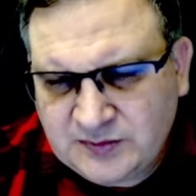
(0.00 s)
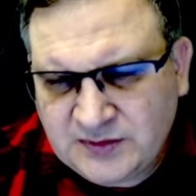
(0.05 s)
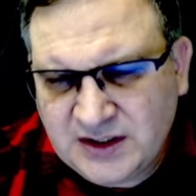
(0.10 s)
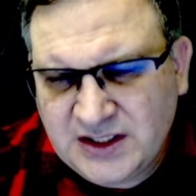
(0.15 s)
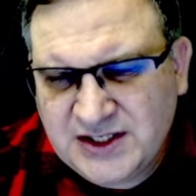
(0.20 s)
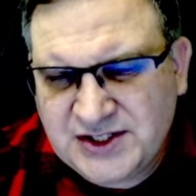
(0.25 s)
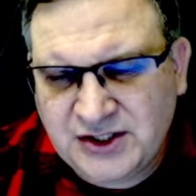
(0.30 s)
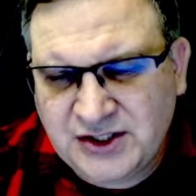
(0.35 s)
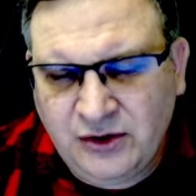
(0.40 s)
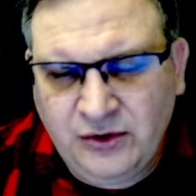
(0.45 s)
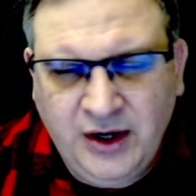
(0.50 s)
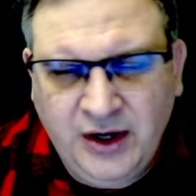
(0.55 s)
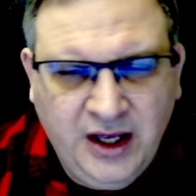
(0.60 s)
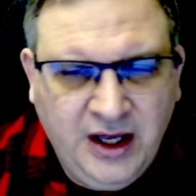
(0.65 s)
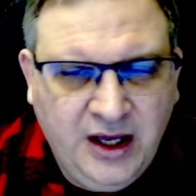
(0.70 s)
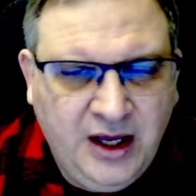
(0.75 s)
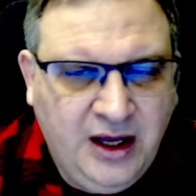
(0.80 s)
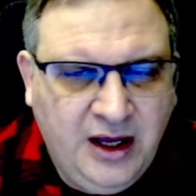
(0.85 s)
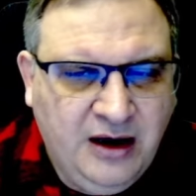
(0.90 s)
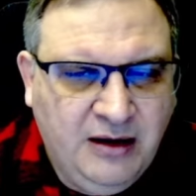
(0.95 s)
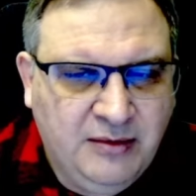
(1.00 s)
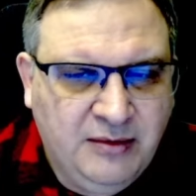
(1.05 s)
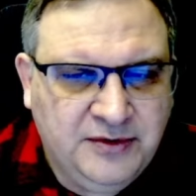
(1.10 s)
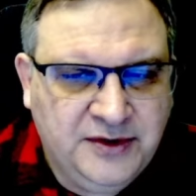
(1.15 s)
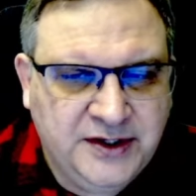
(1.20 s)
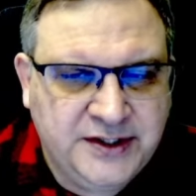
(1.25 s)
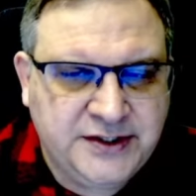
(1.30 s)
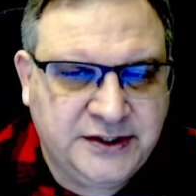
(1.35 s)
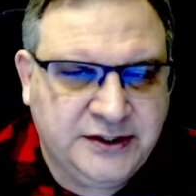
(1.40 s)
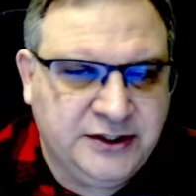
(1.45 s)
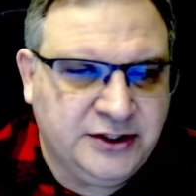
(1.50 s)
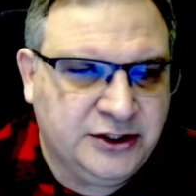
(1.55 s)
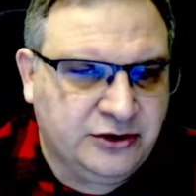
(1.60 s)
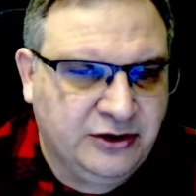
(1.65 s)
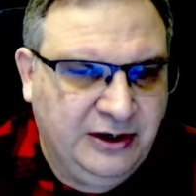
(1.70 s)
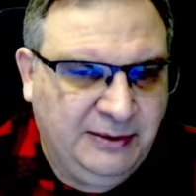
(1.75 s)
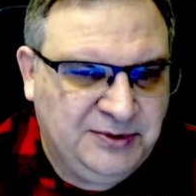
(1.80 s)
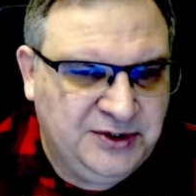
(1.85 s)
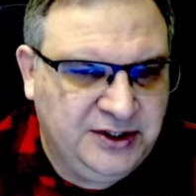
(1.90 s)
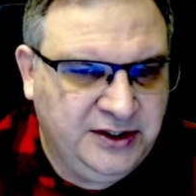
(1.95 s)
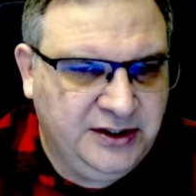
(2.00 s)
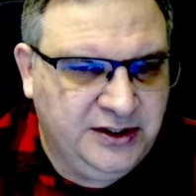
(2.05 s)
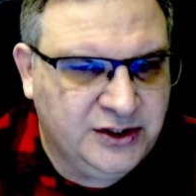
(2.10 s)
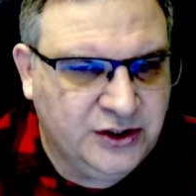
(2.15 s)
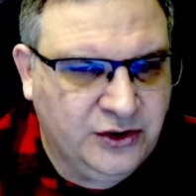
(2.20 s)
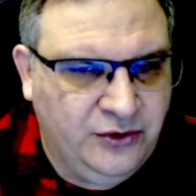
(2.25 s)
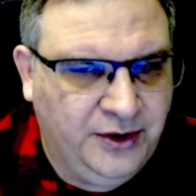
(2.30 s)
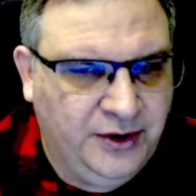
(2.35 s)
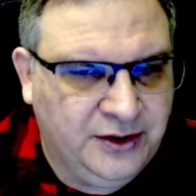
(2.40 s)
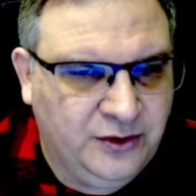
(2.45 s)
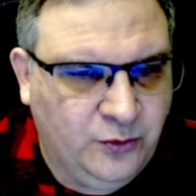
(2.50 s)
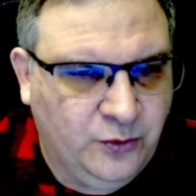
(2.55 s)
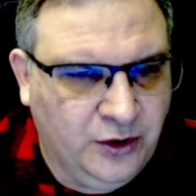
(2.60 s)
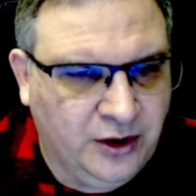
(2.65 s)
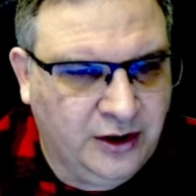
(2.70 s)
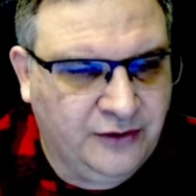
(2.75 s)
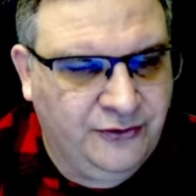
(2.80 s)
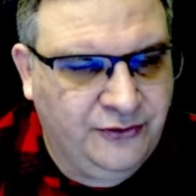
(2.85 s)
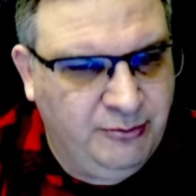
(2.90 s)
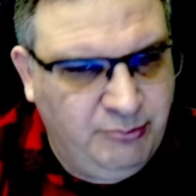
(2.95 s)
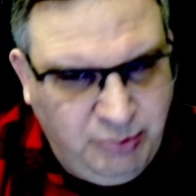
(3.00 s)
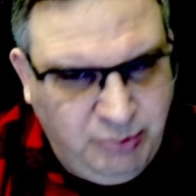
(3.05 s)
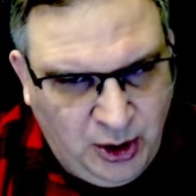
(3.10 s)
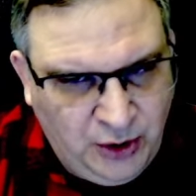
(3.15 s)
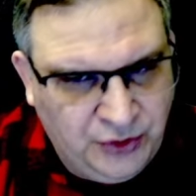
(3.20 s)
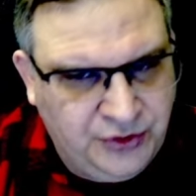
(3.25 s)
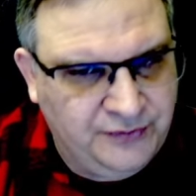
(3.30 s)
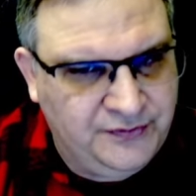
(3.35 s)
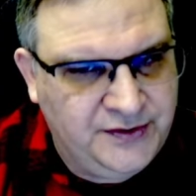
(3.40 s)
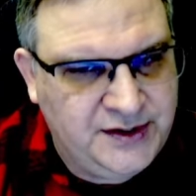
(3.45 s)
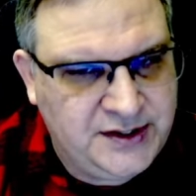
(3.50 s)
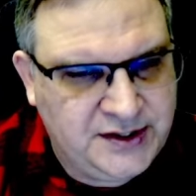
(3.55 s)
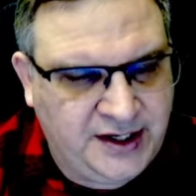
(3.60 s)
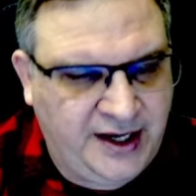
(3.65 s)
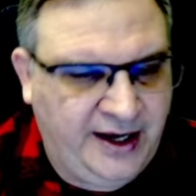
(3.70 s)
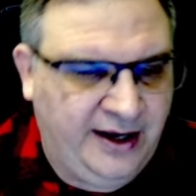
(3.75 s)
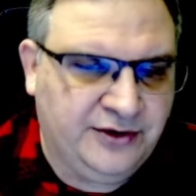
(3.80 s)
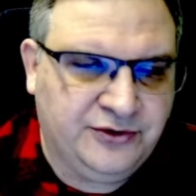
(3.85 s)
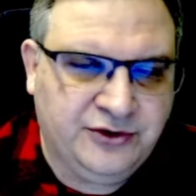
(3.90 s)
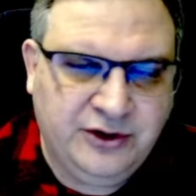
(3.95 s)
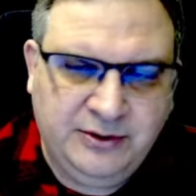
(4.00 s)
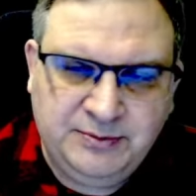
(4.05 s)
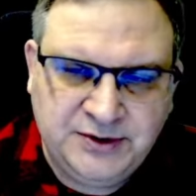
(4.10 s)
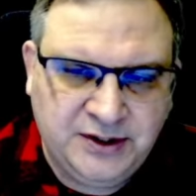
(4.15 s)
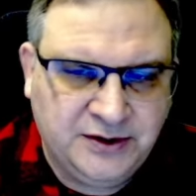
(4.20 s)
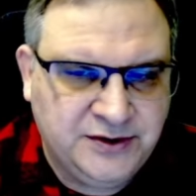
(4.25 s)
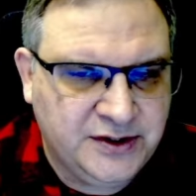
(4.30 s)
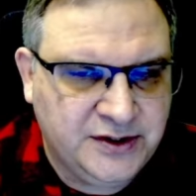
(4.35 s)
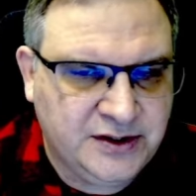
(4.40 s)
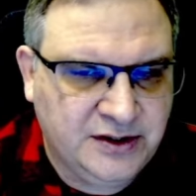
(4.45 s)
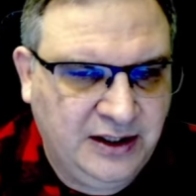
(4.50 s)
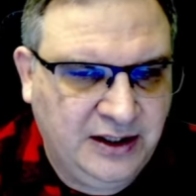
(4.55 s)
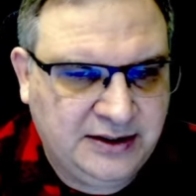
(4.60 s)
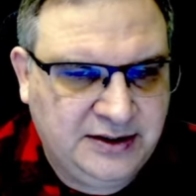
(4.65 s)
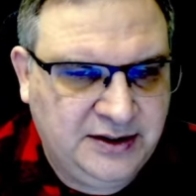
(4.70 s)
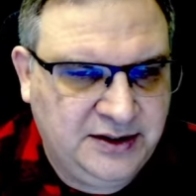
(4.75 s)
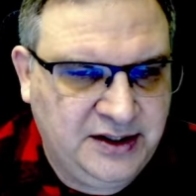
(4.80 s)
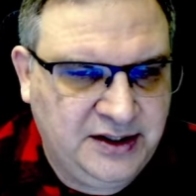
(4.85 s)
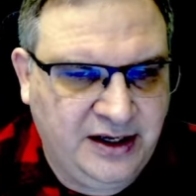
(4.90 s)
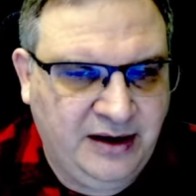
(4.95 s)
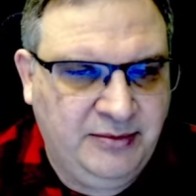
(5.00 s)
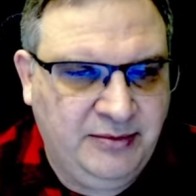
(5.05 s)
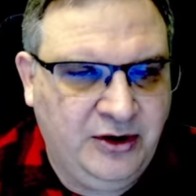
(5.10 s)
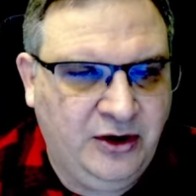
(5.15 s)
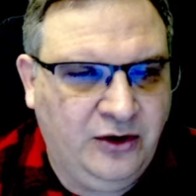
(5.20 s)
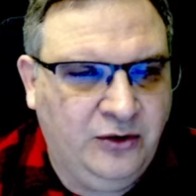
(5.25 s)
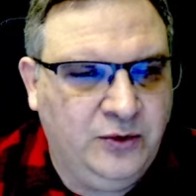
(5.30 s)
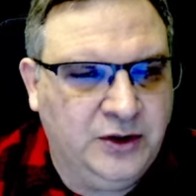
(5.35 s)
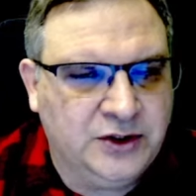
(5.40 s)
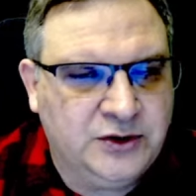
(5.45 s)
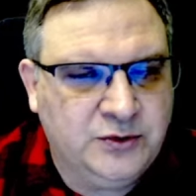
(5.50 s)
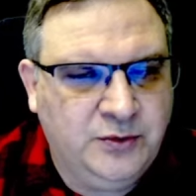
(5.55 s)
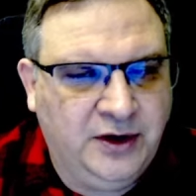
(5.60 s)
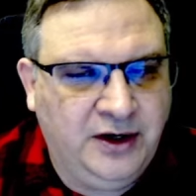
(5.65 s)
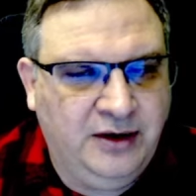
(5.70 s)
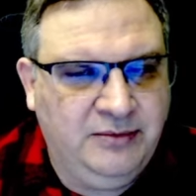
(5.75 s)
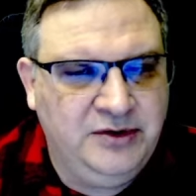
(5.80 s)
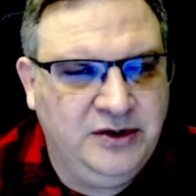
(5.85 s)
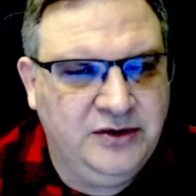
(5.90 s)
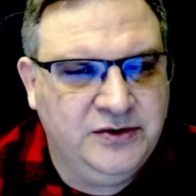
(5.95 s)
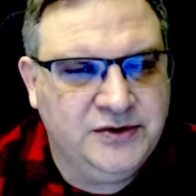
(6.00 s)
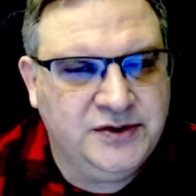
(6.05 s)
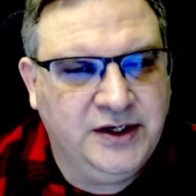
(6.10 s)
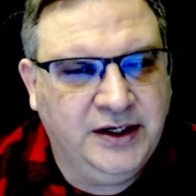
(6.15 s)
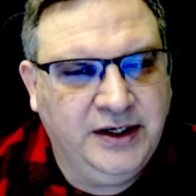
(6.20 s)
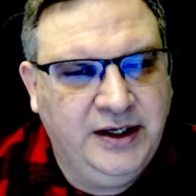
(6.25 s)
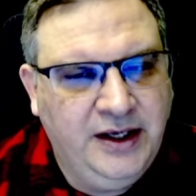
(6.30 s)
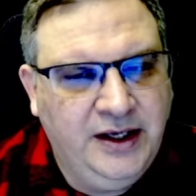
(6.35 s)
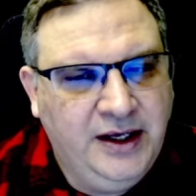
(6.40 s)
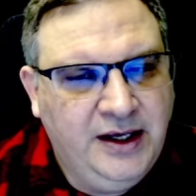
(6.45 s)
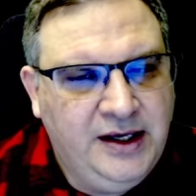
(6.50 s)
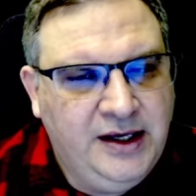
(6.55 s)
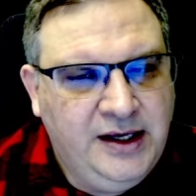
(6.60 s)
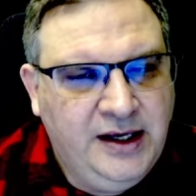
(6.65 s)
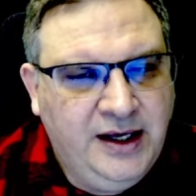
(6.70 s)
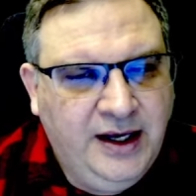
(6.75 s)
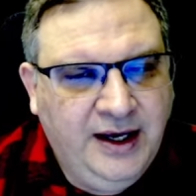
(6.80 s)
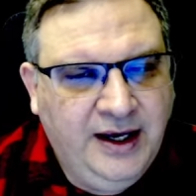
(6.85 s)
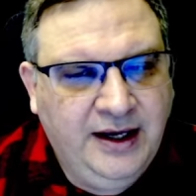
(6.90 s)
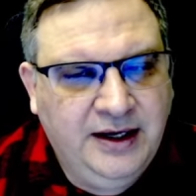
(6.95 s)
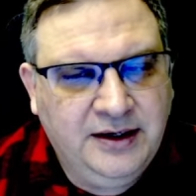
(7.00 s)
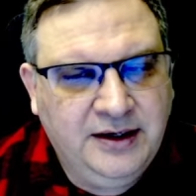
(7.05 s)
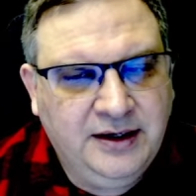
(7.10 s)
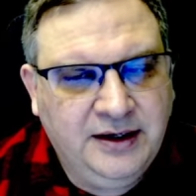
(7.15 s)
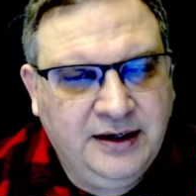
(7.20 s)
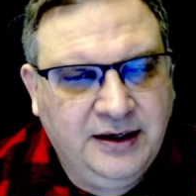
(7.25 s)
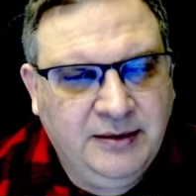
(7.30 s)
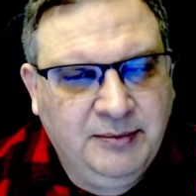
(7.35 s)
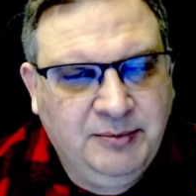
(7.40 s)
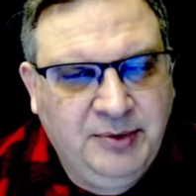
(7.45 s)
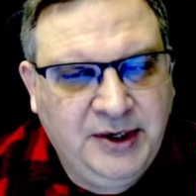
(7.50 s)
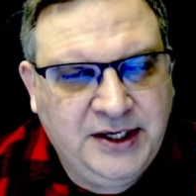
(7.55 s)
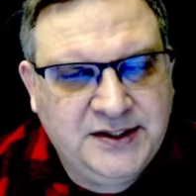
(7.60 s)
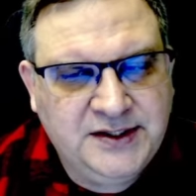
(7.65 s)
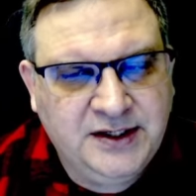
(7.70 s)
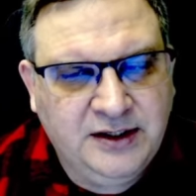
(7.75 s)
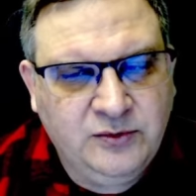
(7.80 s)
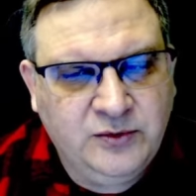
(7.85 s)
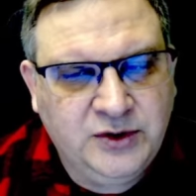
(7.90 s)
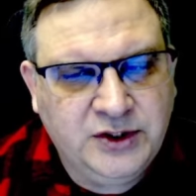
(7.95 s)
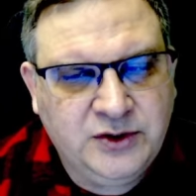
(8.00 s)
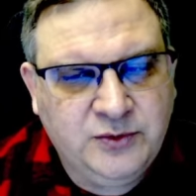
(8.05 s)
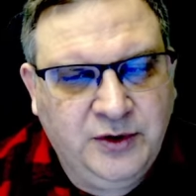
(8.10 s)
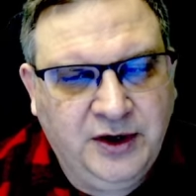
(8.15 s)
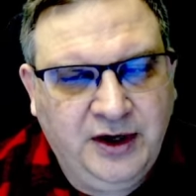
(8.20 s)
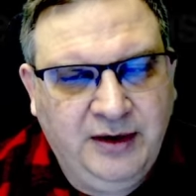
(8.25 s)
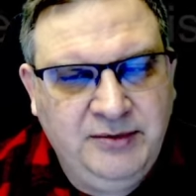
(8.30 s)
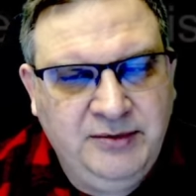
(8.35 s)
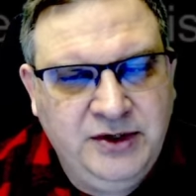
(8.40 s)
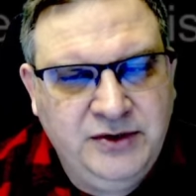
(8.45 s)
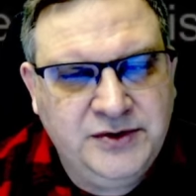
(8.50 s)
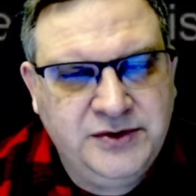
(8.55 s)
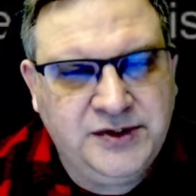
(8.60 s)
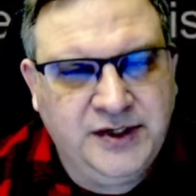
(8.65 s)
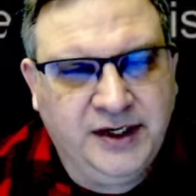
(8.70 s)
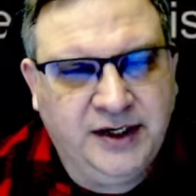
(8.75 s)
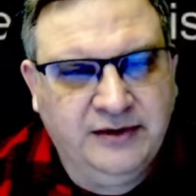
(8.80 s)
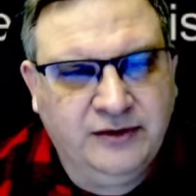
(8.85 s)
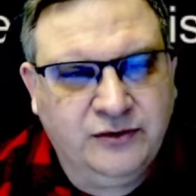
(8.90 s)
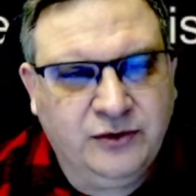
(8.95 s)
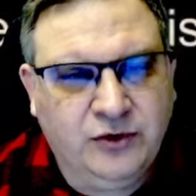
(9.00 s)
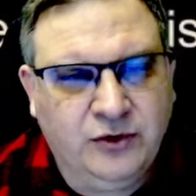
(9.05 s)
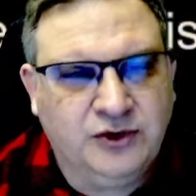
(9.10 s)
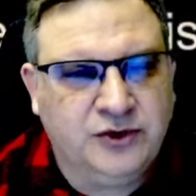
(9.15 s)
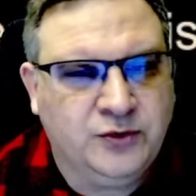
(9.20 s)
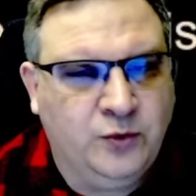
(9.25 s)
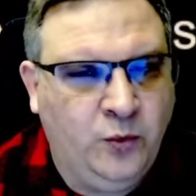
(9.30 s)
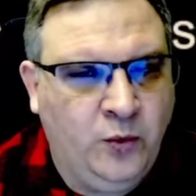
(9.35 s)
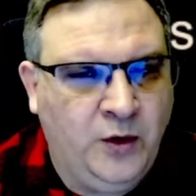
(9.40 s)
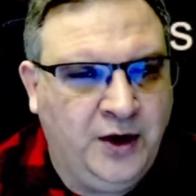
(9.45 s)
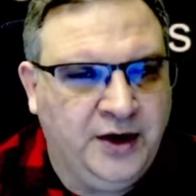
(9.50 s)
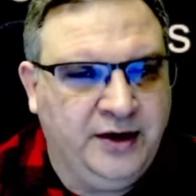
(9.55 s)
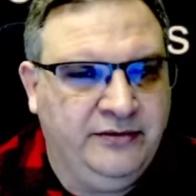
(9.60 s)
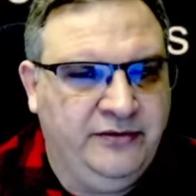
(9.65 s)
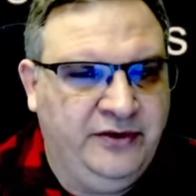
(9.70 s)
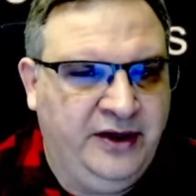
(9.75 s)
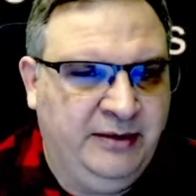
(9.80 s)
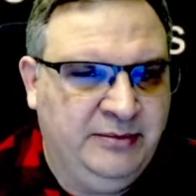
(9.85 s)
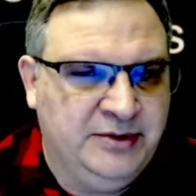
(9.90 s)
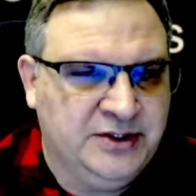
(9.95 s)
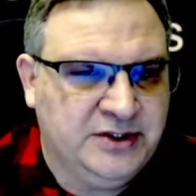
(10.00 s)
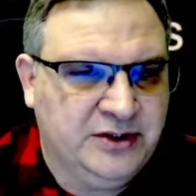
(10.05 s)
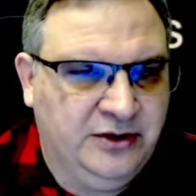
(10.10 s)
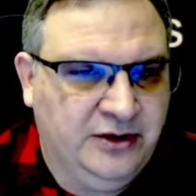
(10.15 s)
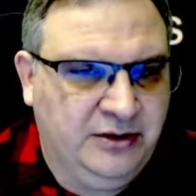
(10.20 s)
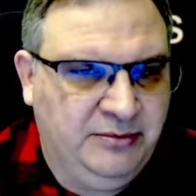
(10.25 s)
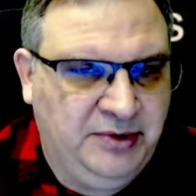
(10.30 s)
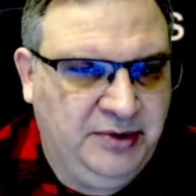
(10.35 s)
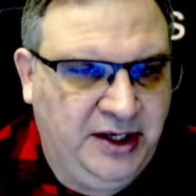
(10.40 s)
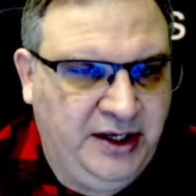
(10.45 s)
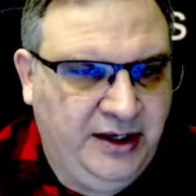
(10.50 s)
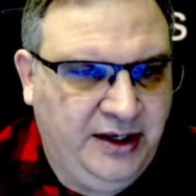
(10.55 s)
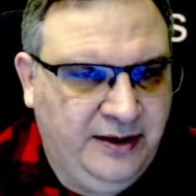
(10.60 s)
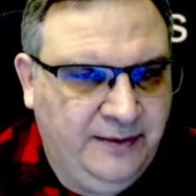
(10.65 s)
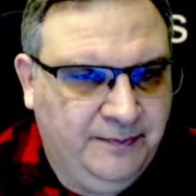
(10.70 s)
So this description is going to work for both of these cantrips. I'll just let the DM know which one I'm using. And based on which one I'm using, of course, one of them is going to be,